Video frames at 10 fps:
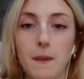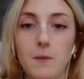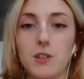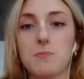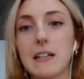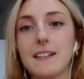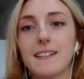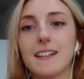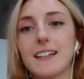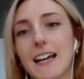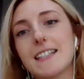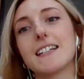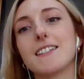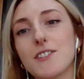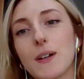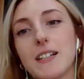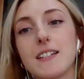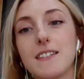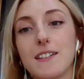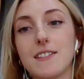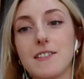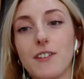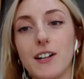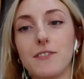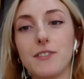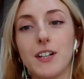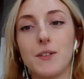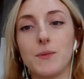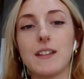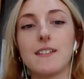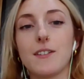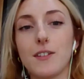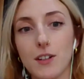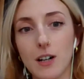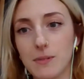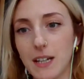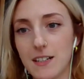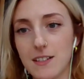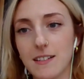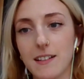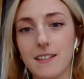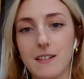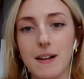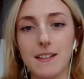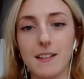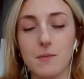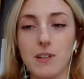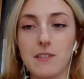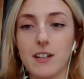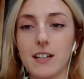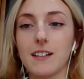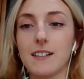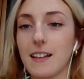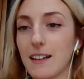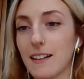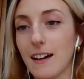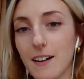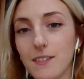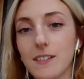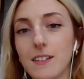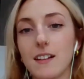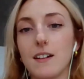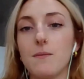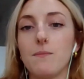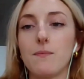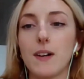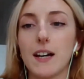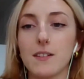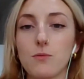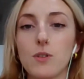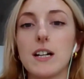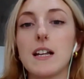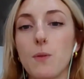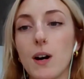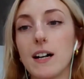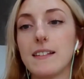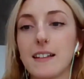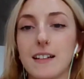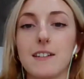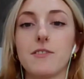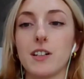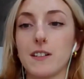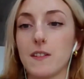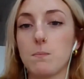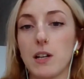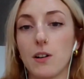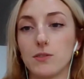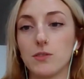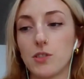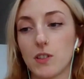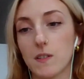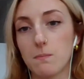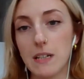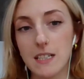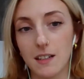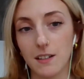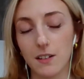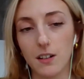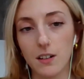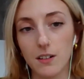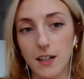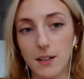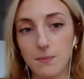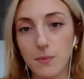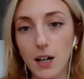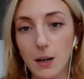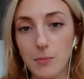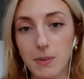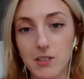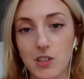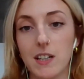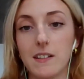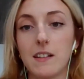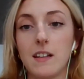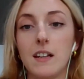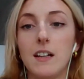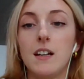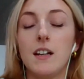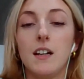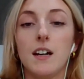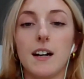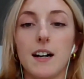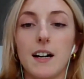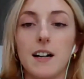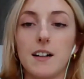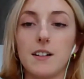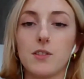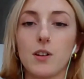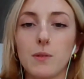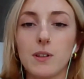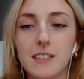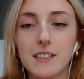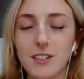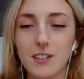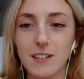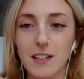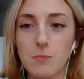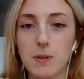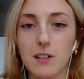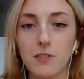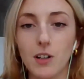which means that getting to 2035 with a zero carbon energy system, as this briefing sets out, has really wide significance beyond just meeting our carbon budgets. So I wanted to just give a bit of